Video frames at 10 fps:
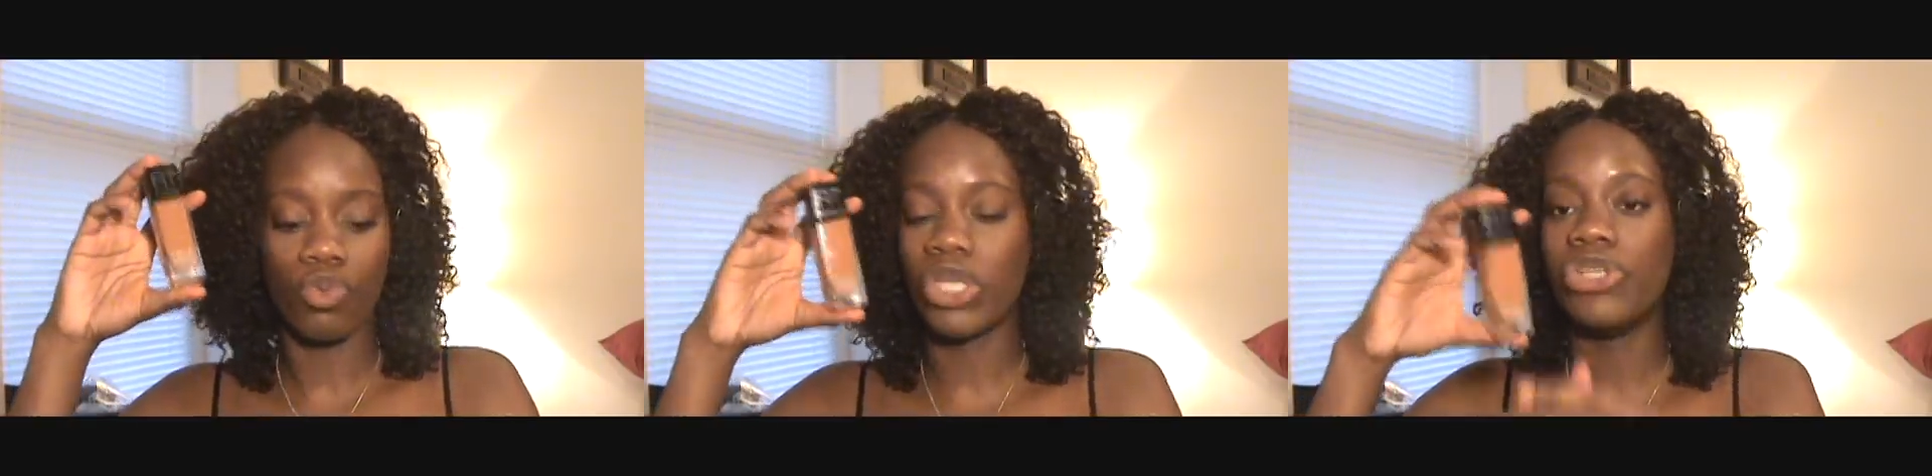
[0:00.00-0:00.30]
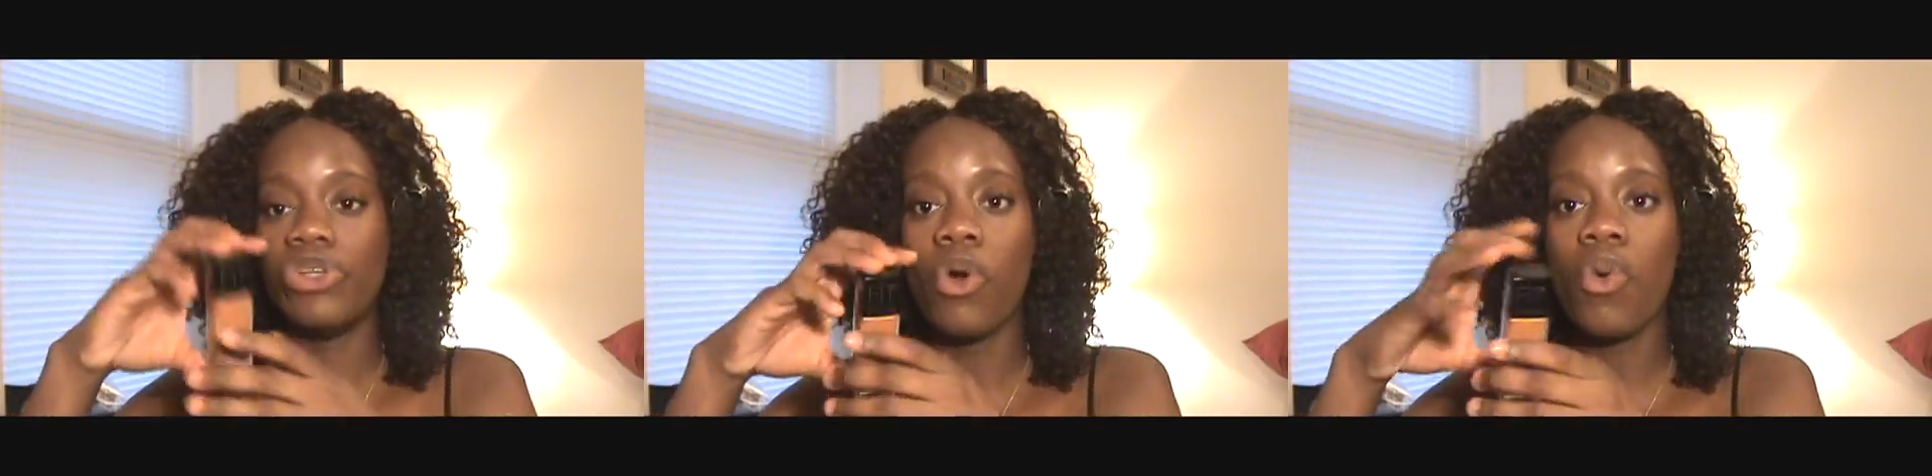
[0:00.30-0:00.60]

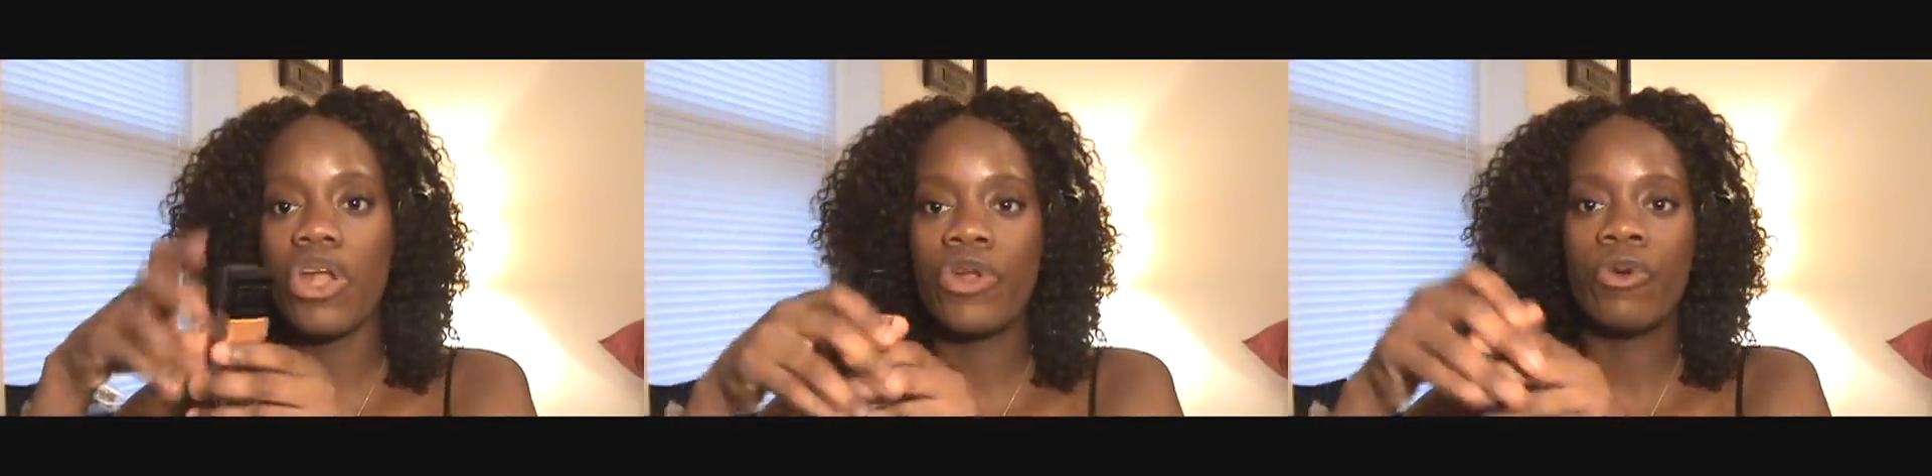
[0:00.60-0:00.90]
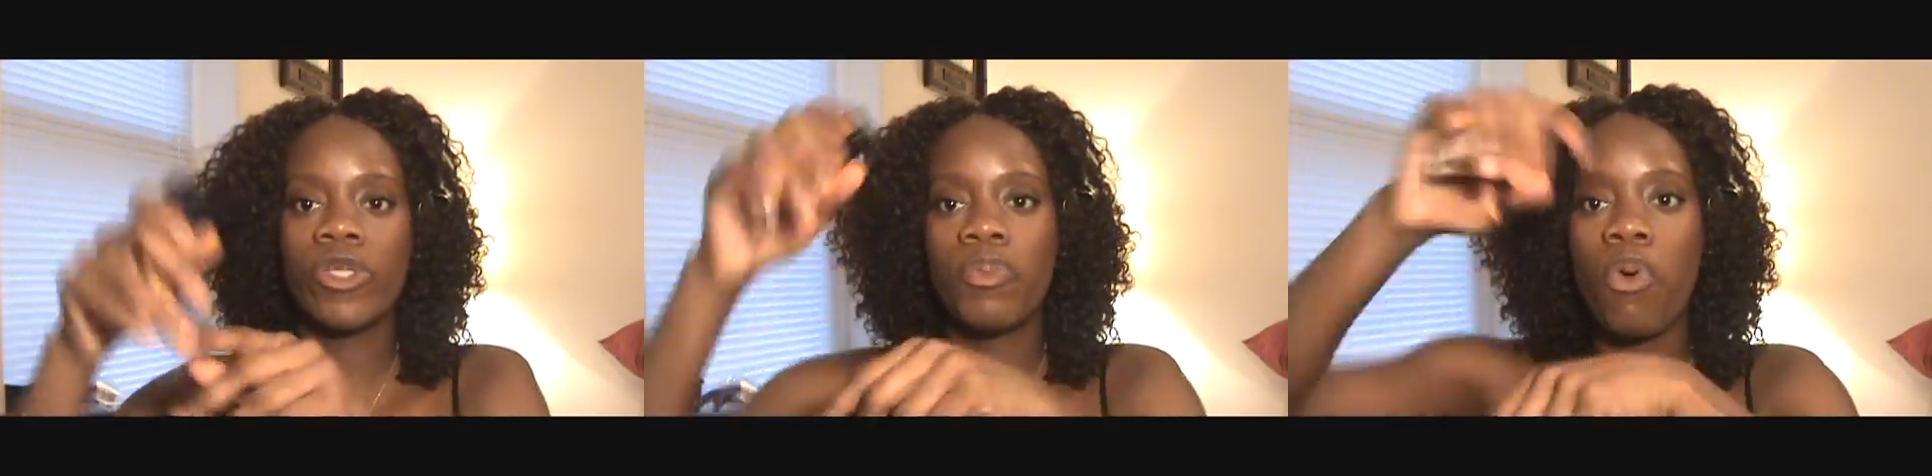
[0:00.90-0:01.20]
What you don't want to
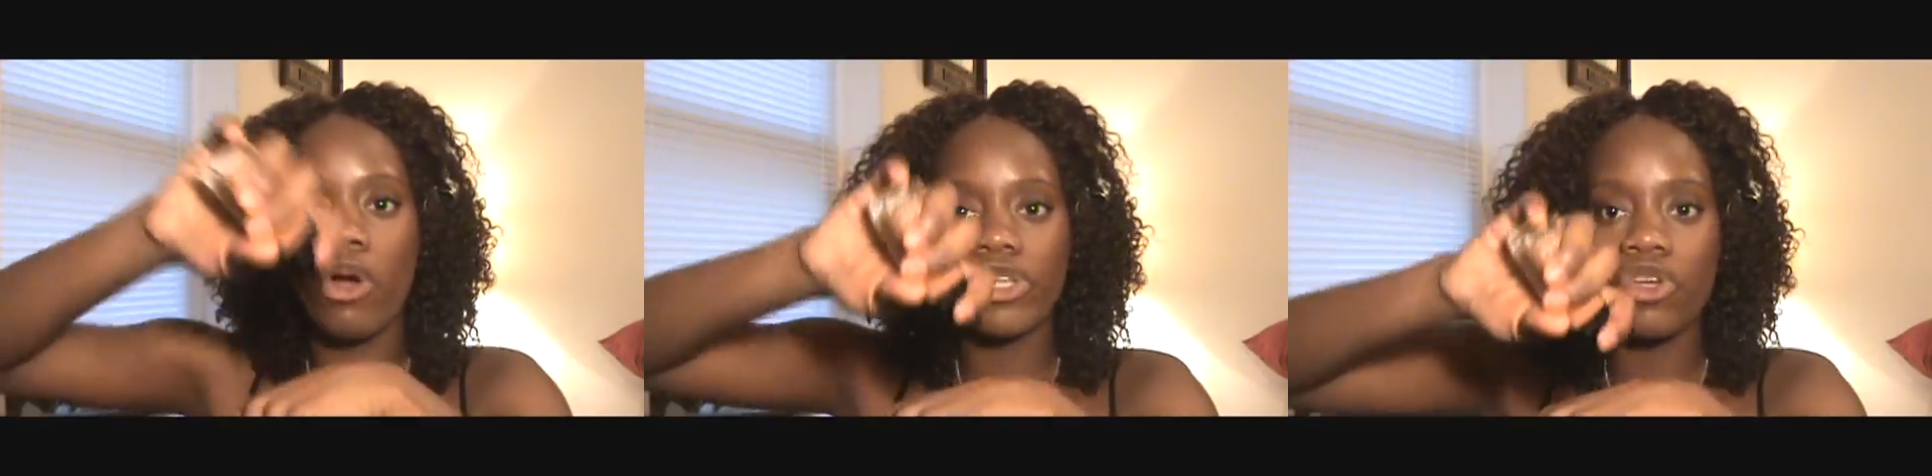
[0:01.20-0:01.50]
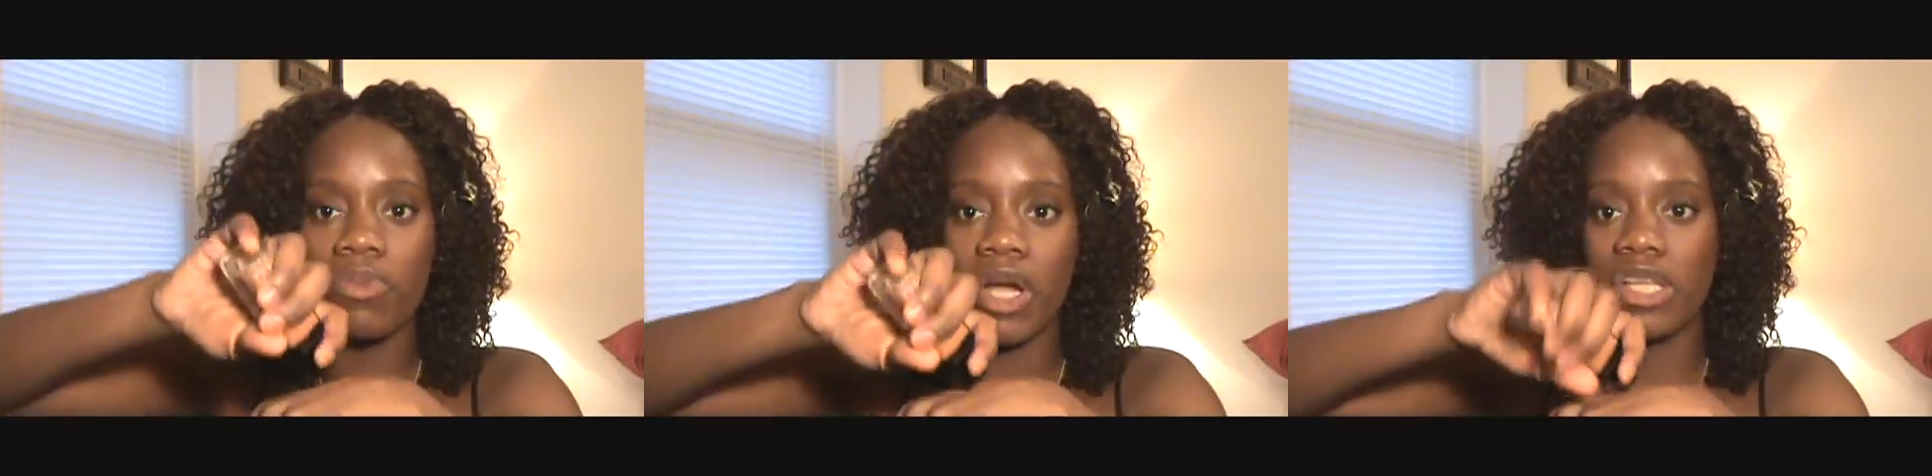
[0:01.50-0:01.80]
do is pour
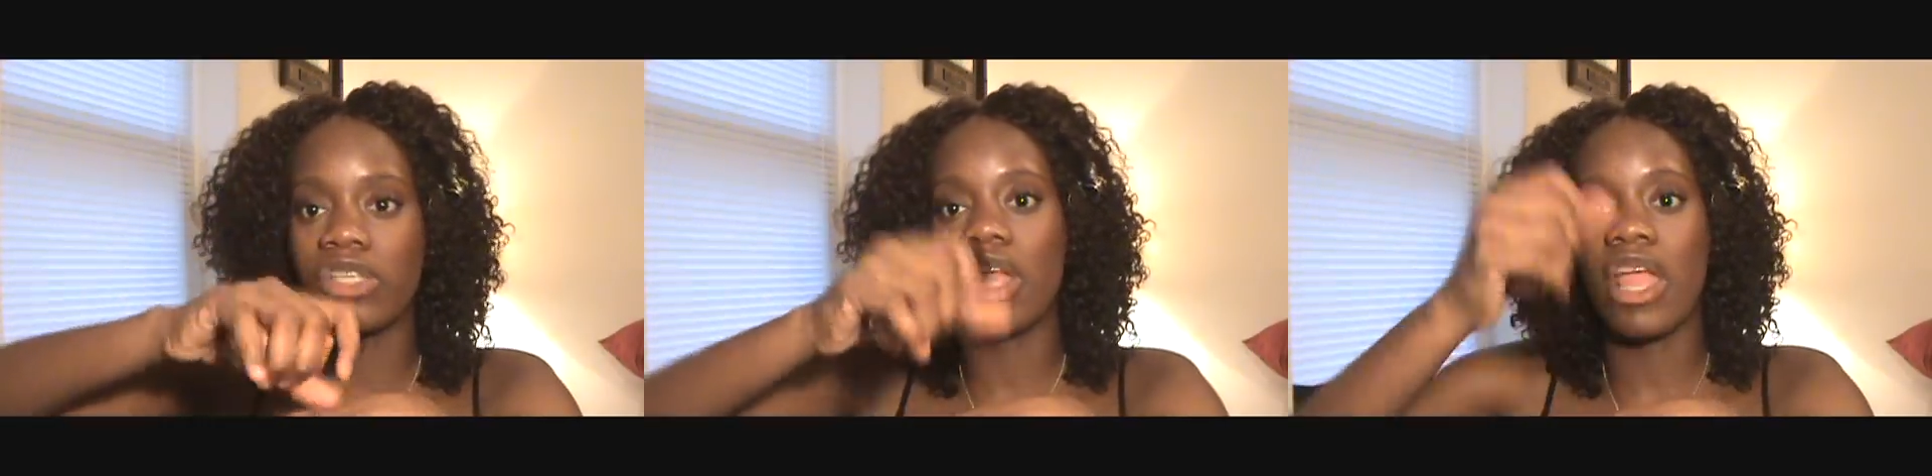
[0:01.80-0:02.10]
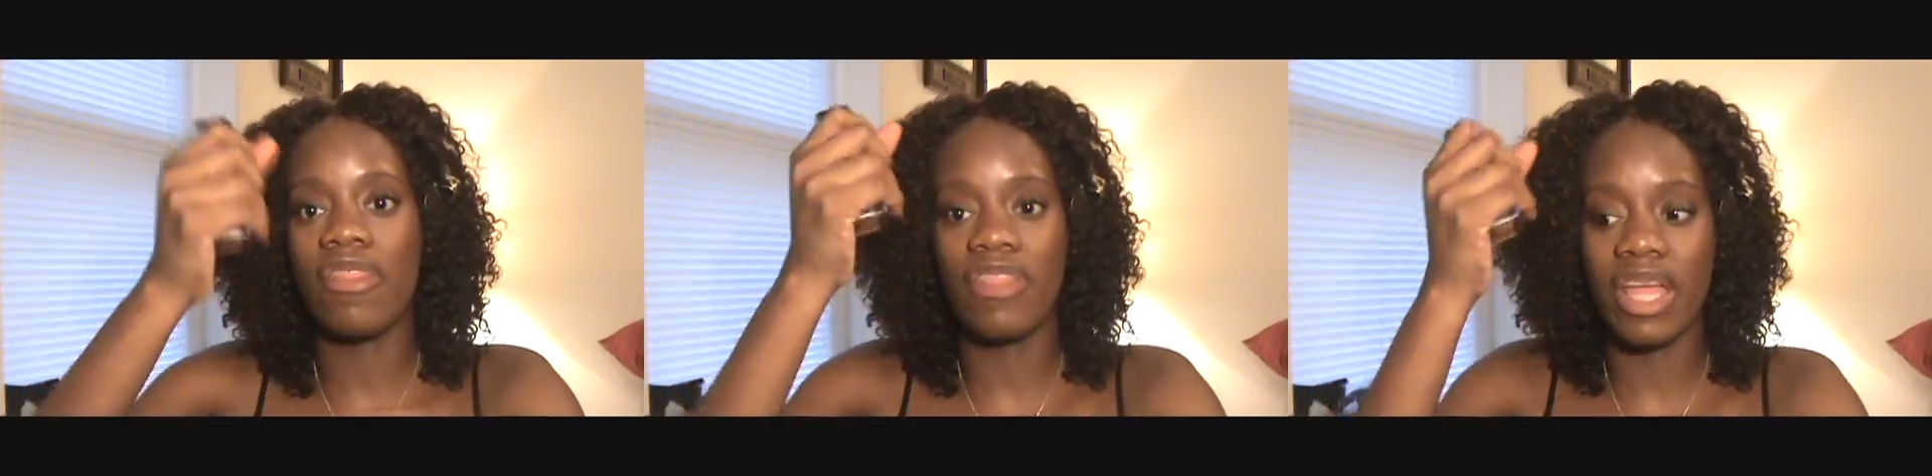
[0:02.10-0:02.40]
too much
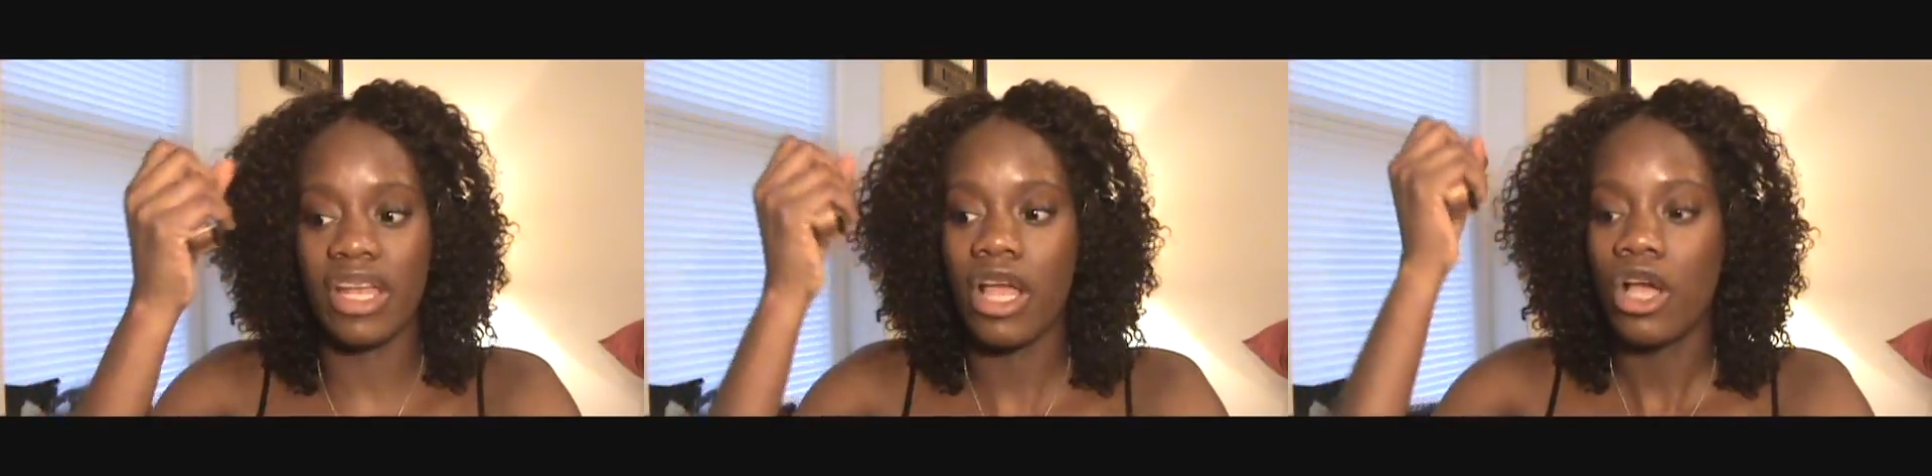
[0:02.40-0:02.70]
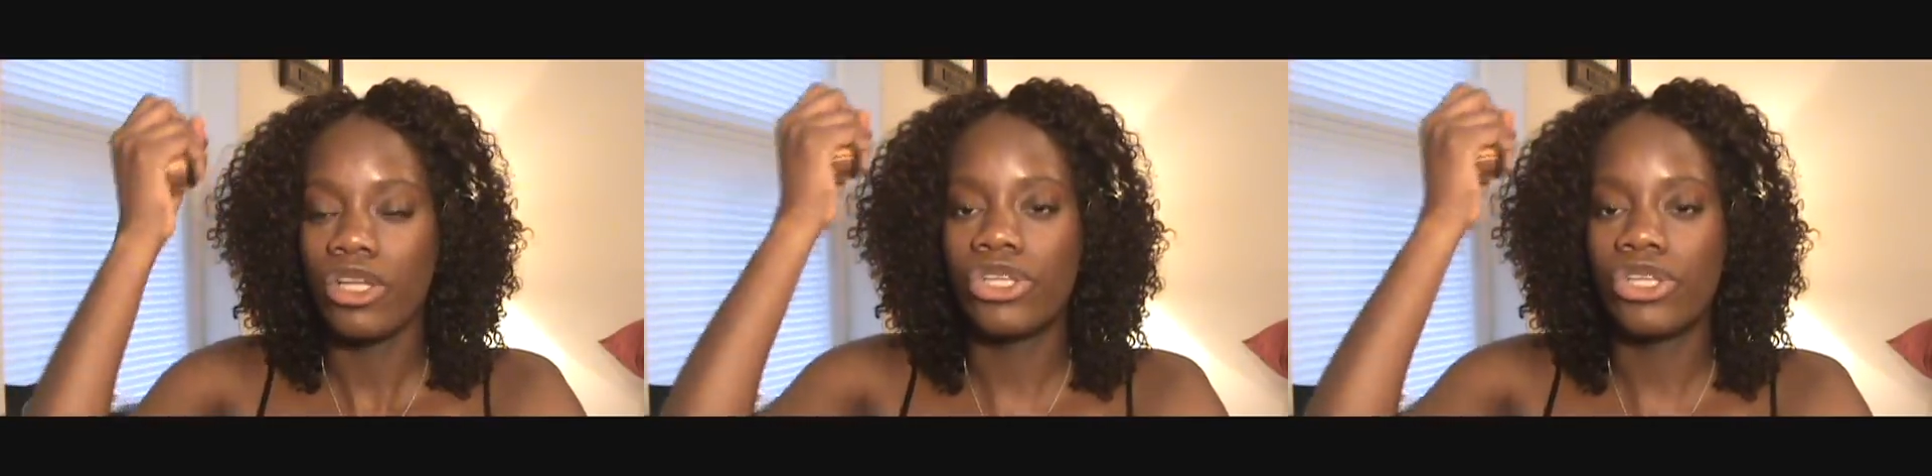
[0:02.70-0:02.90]
and then